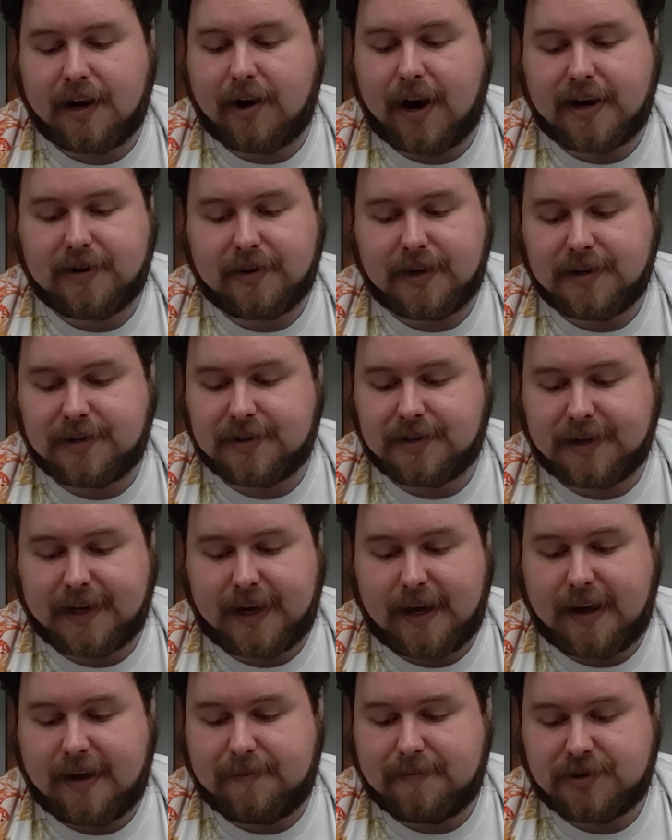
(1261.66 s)
congratulations to
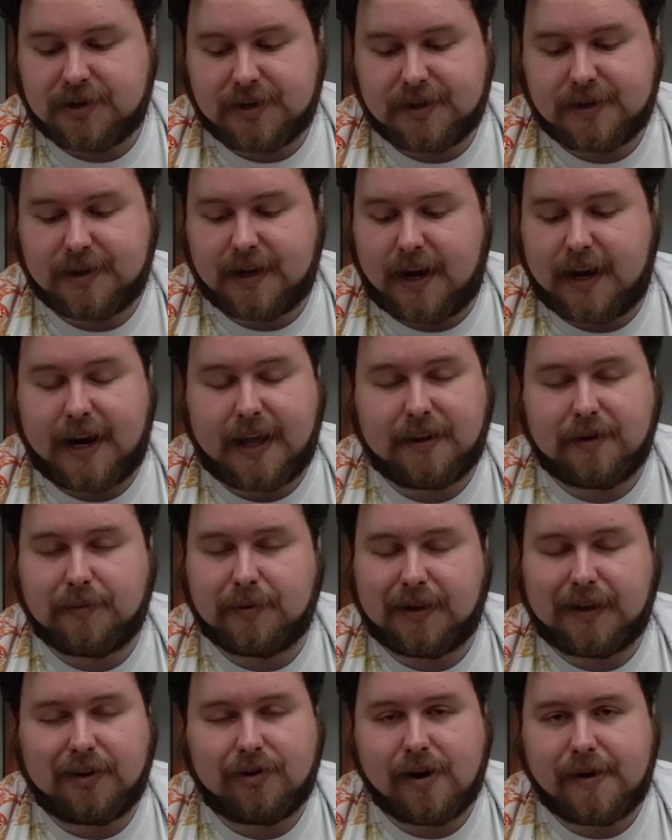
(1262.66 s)
him, just another
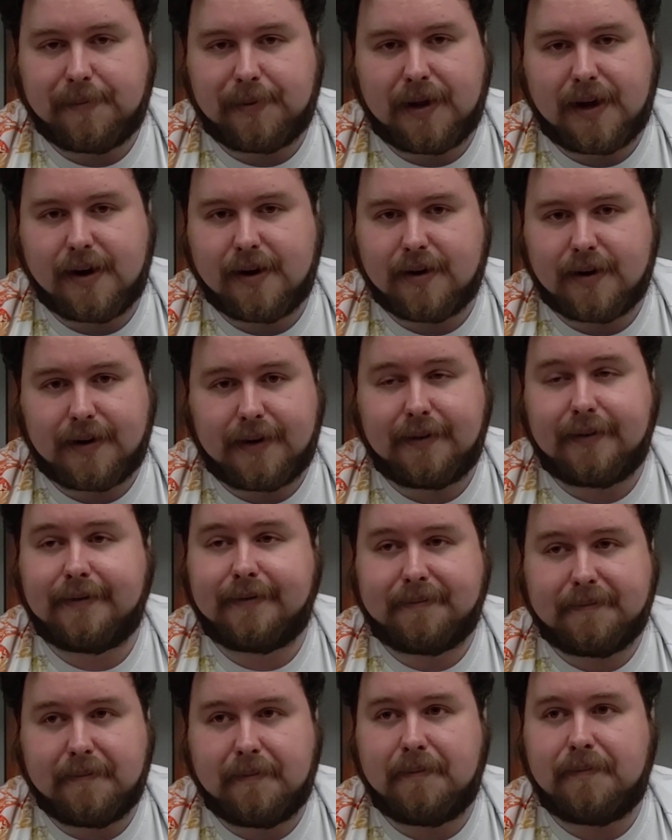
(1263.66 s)
really great player, and
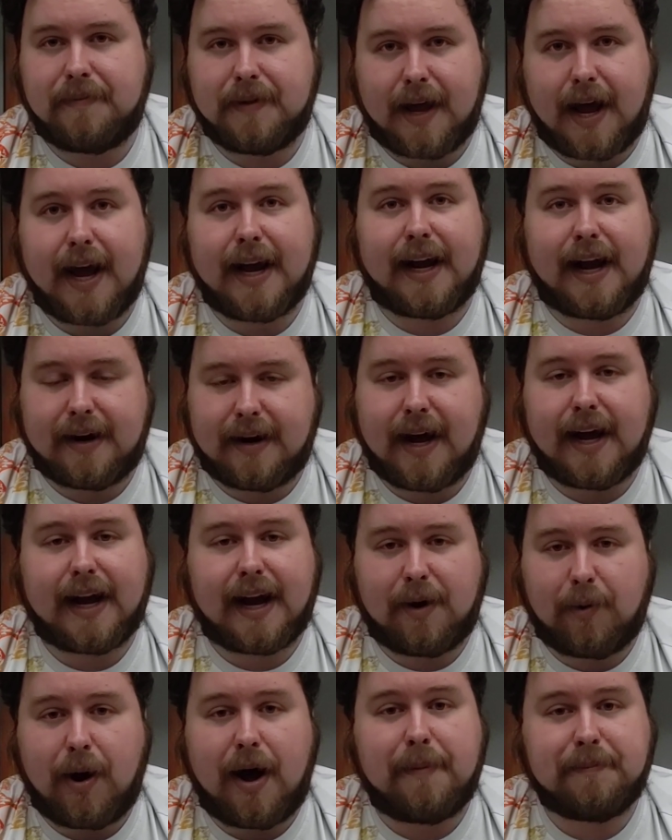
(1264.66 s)
I got
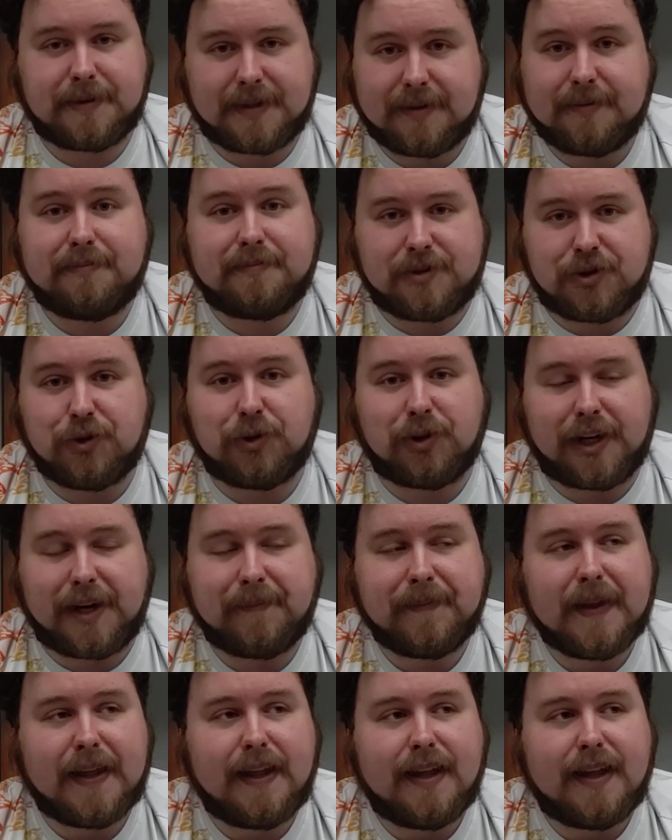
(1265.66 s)
whomped, truly.